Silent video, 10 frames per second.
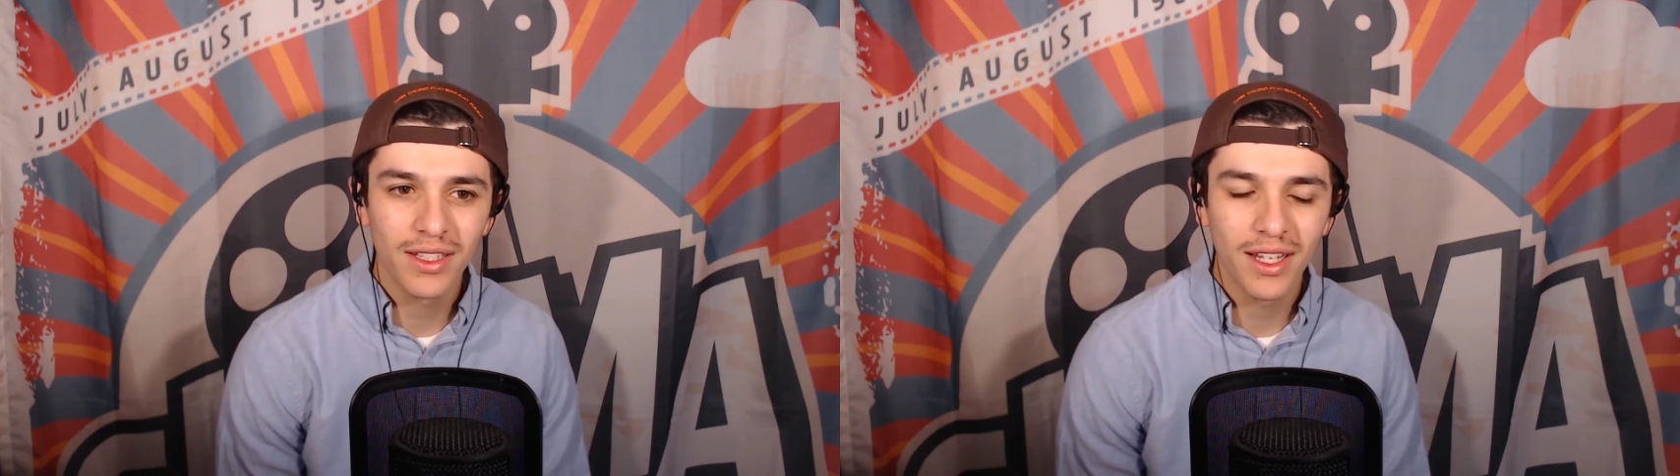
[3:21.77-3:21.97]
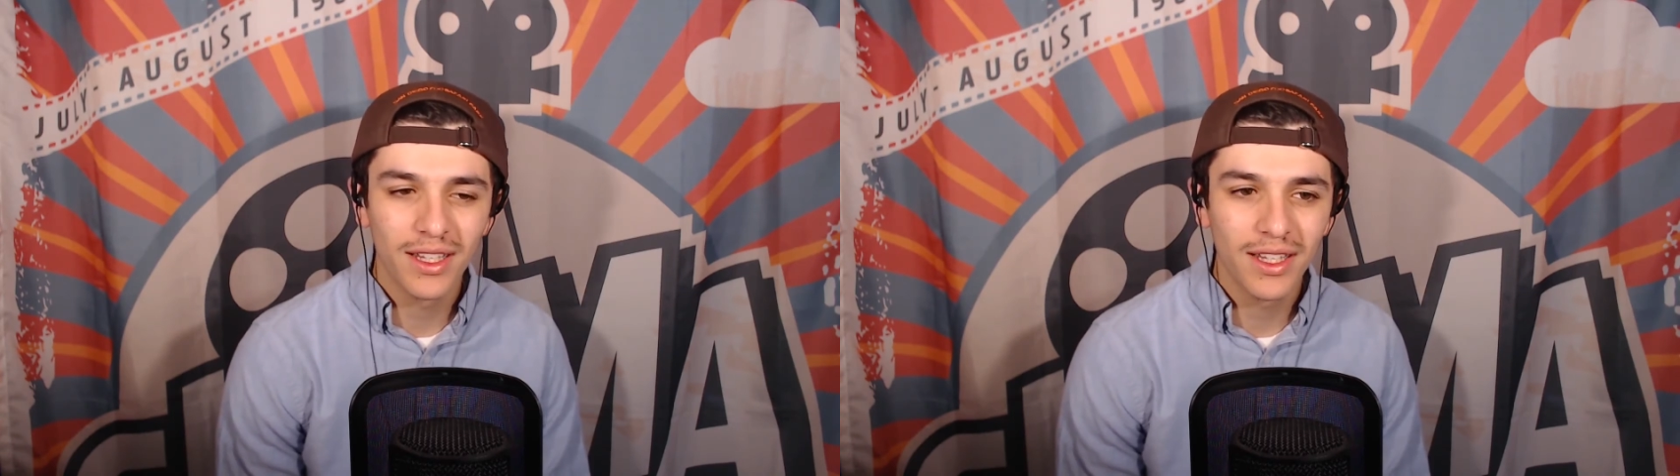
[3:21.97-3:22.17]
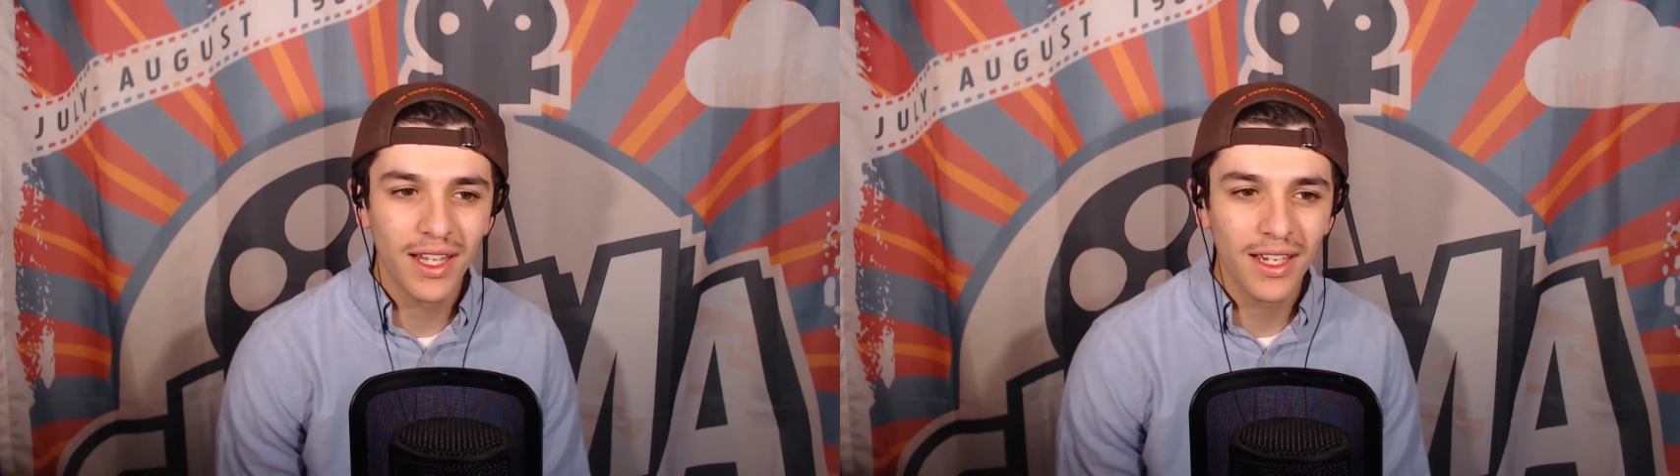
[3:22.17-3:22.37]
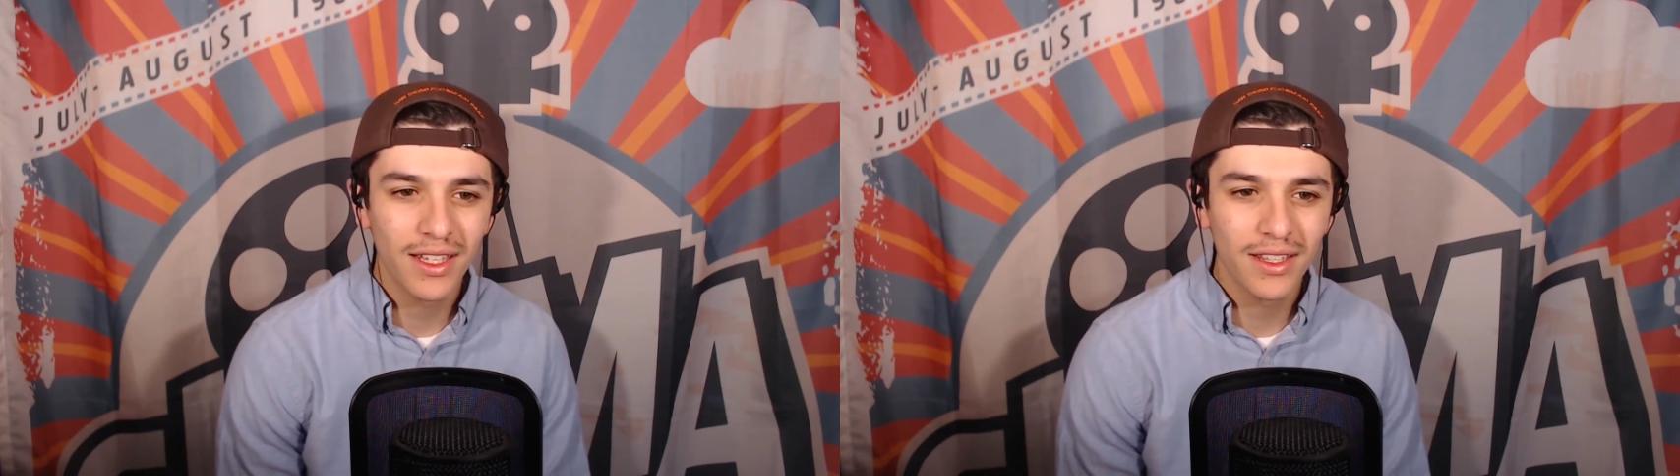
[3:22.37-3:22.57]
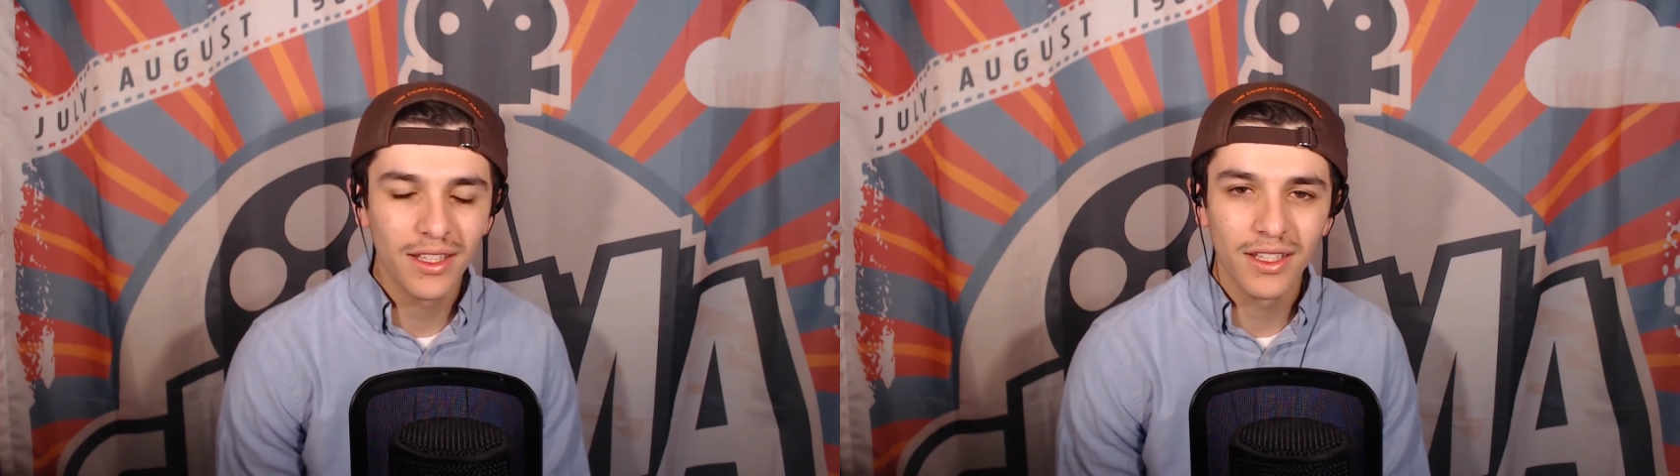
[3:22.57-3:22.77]
I like
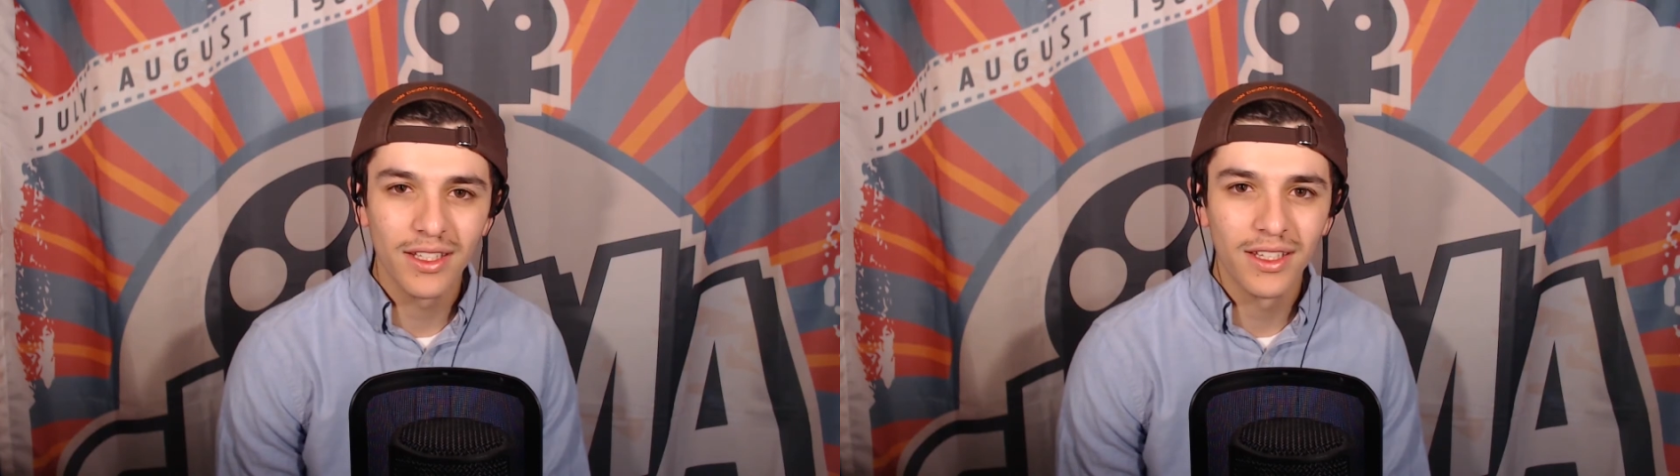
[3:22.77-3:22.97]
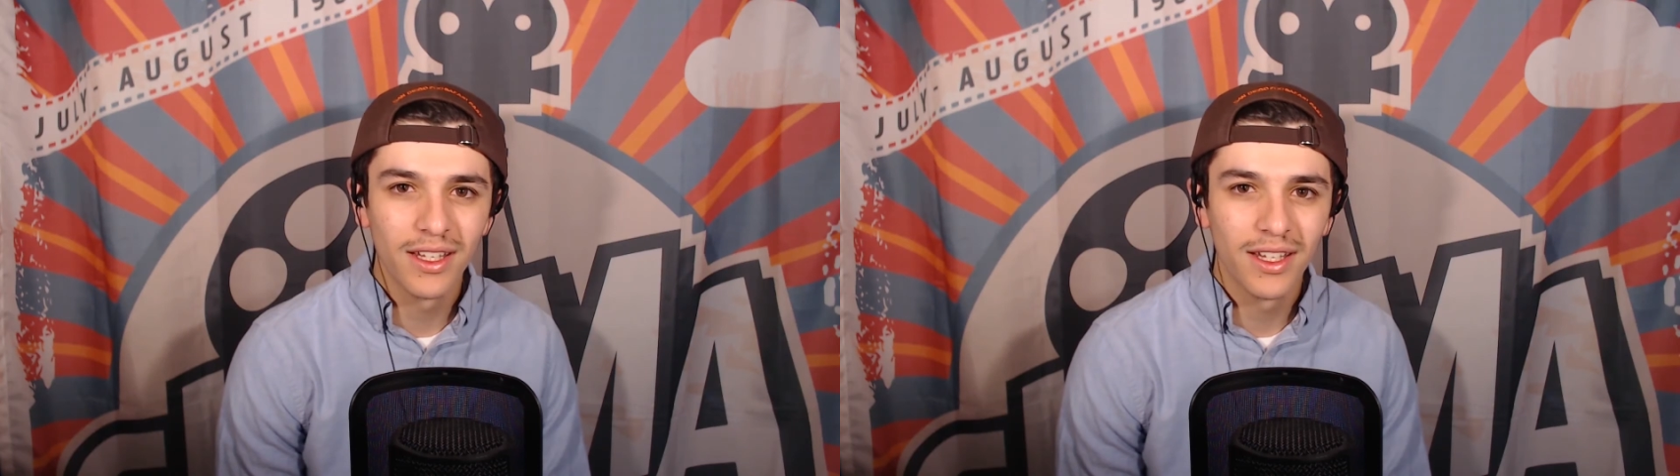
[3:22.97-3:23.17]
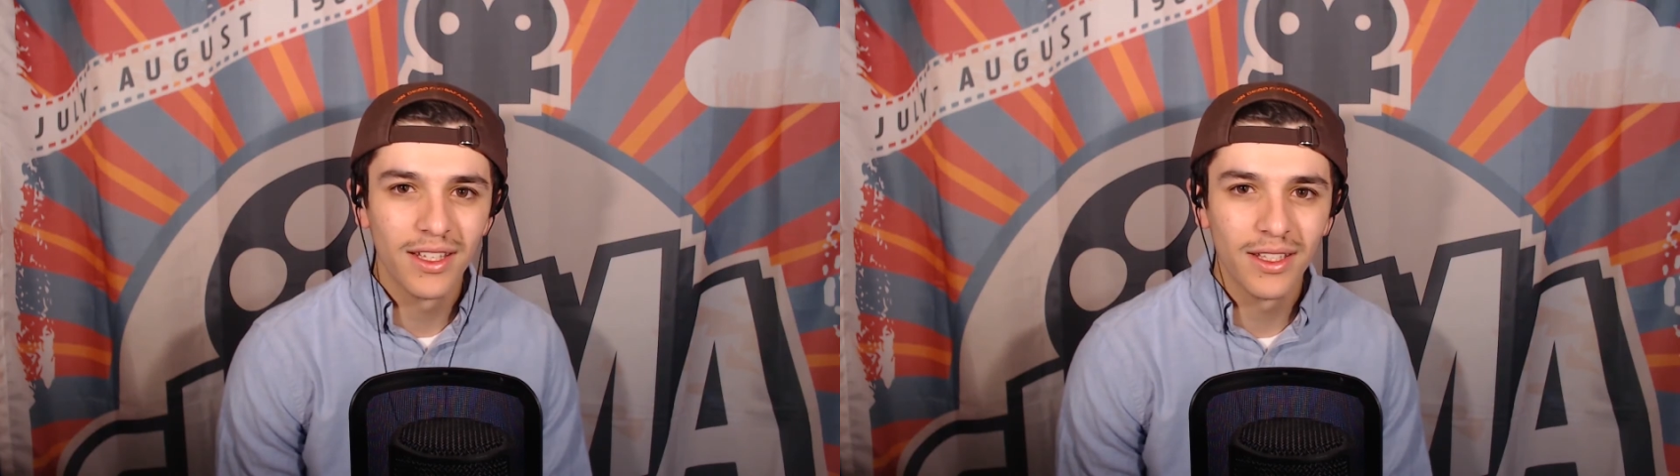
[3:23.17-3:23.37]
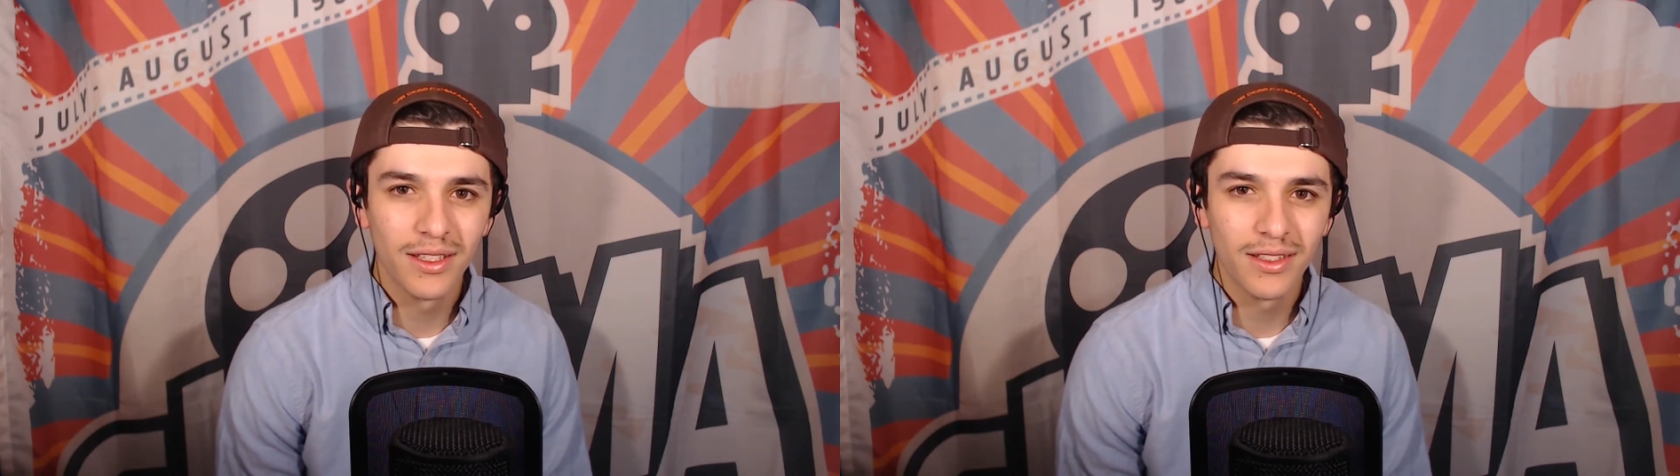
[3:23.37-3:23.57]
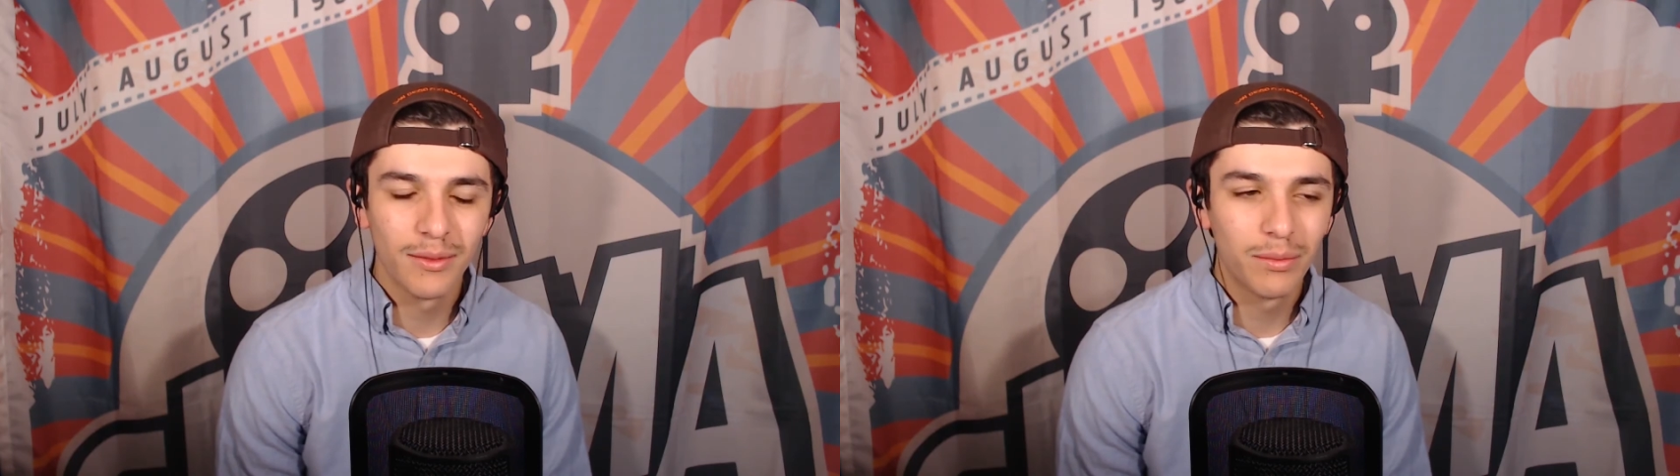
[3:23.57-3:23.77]
the
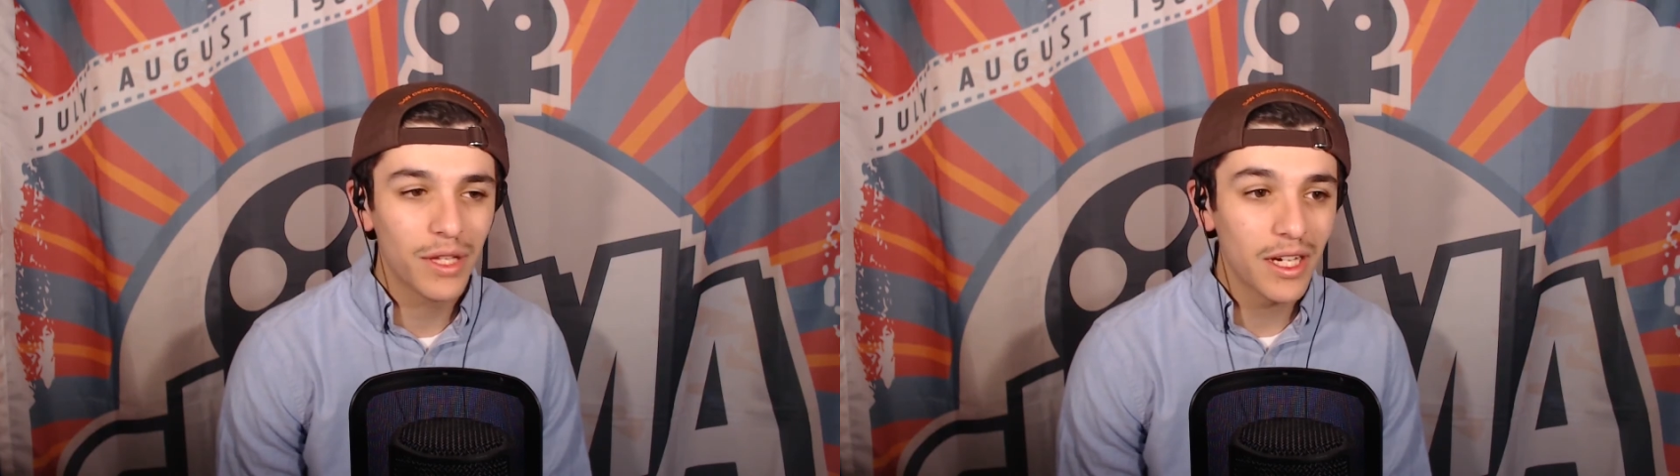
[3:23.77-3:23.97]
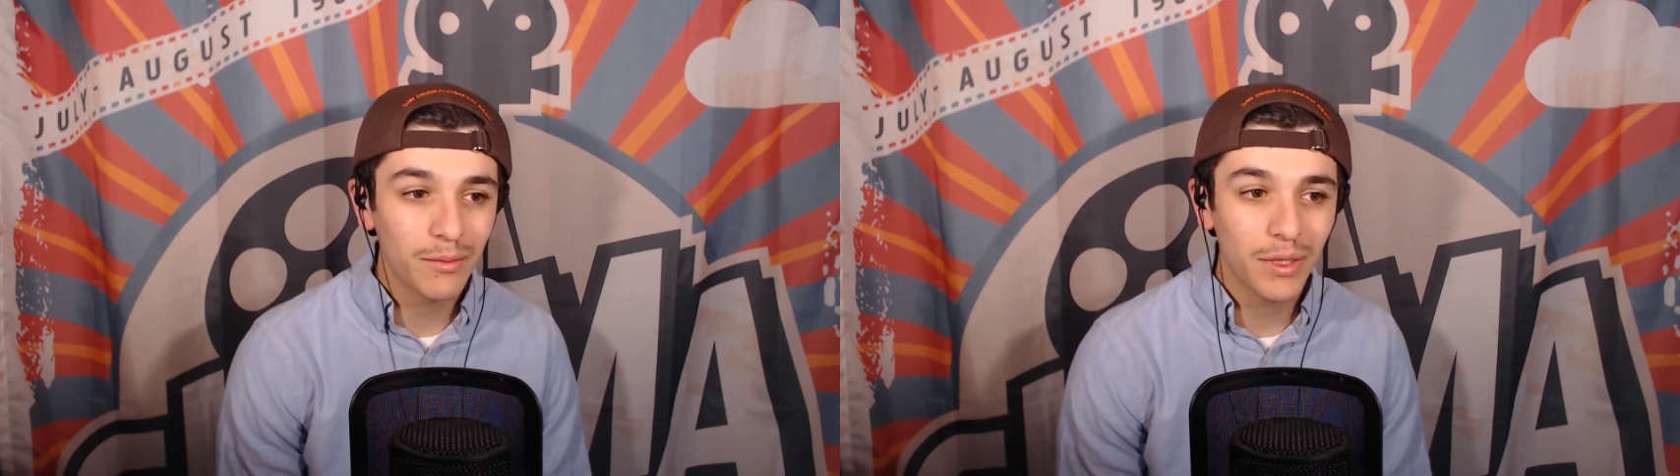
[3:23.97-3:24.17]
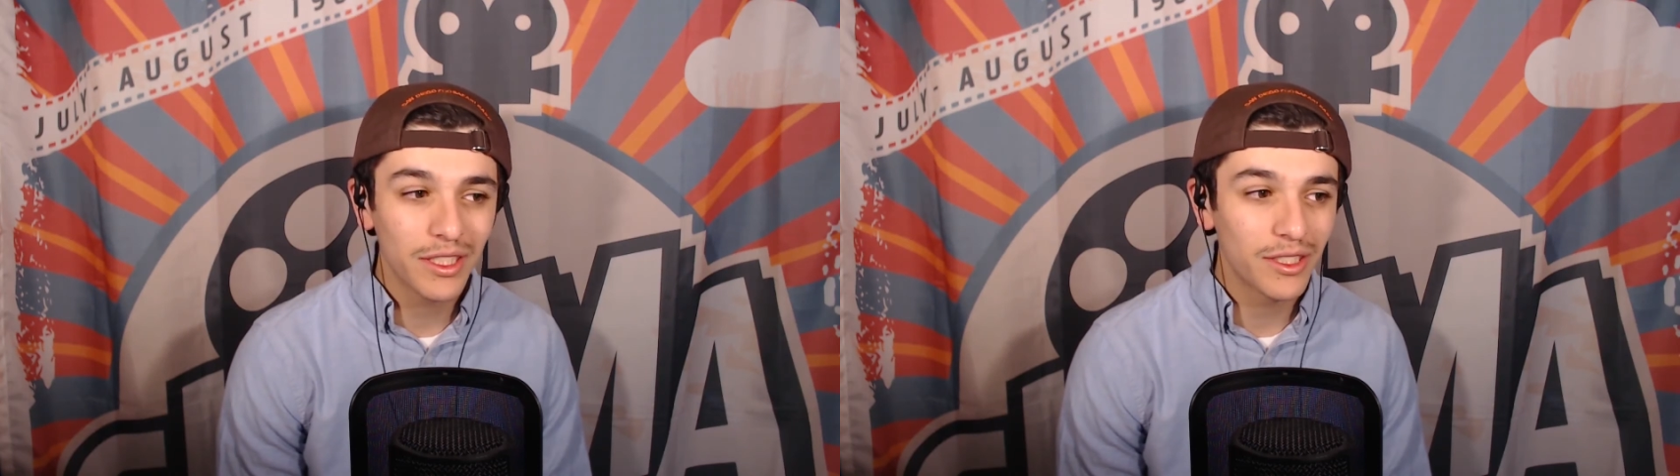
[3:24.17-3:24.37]
Blockbuster